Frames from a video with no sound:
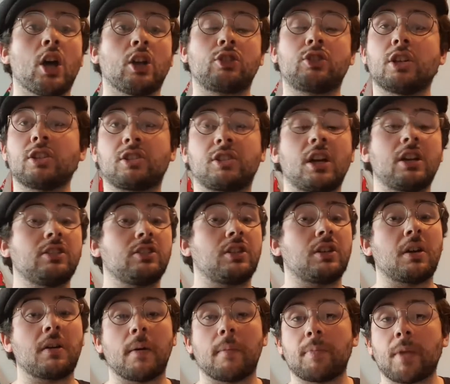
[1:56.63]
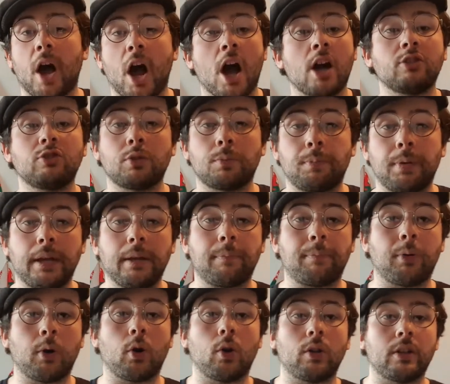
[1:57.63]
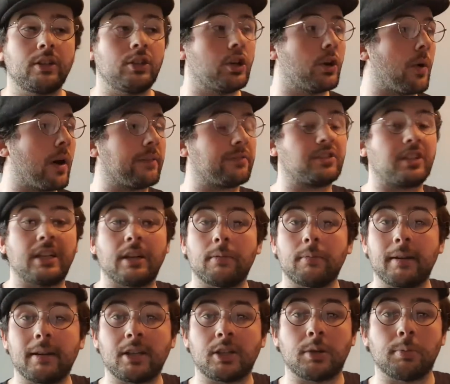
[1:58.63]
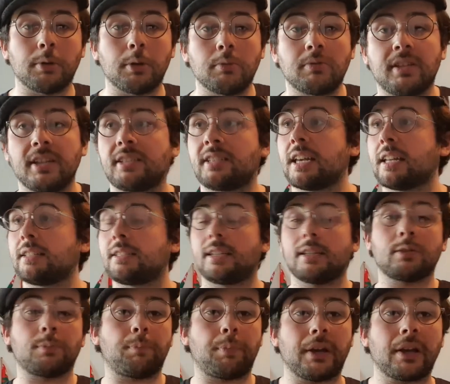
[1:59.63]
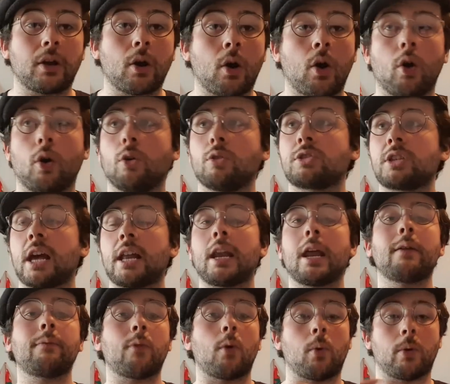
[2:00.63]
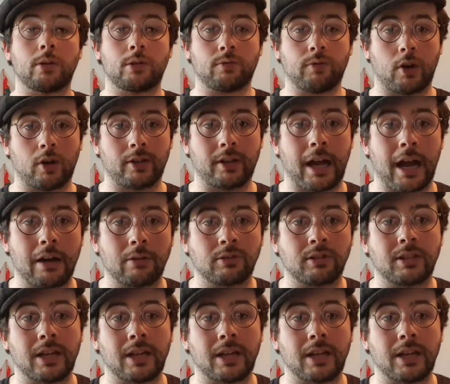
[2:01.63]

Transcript: just under 100 people you know, I've seen them in community centres, bingo halls, and they've always rocked the house